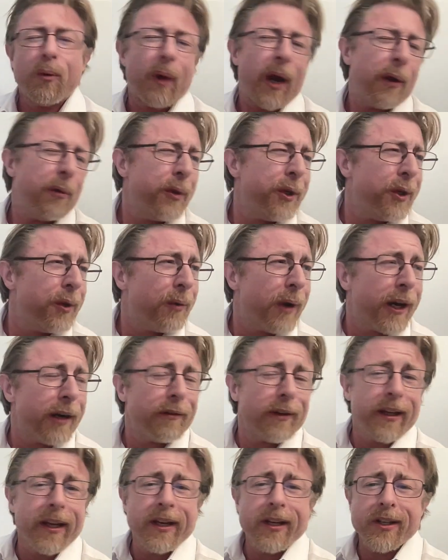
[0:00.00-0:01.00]
Why would you want a
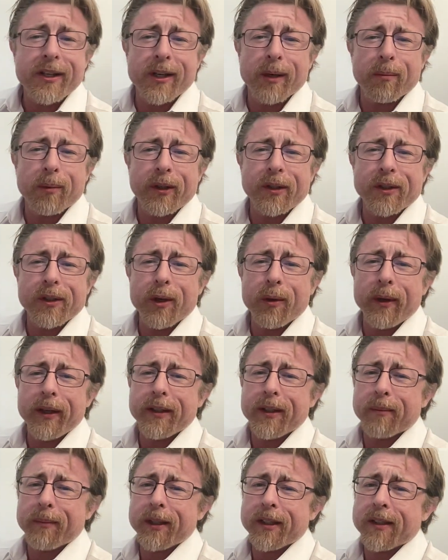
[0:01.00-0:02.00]
relationship where there's no
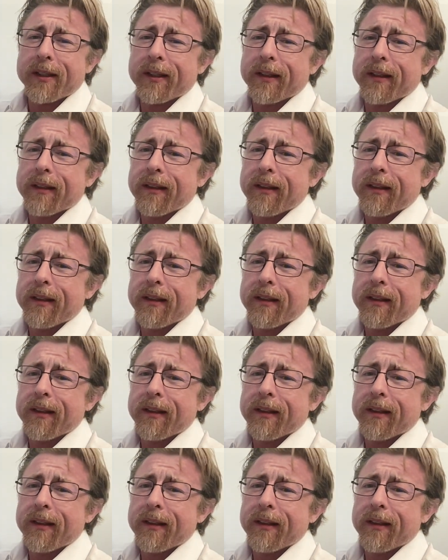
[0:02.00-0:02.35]
intimacy?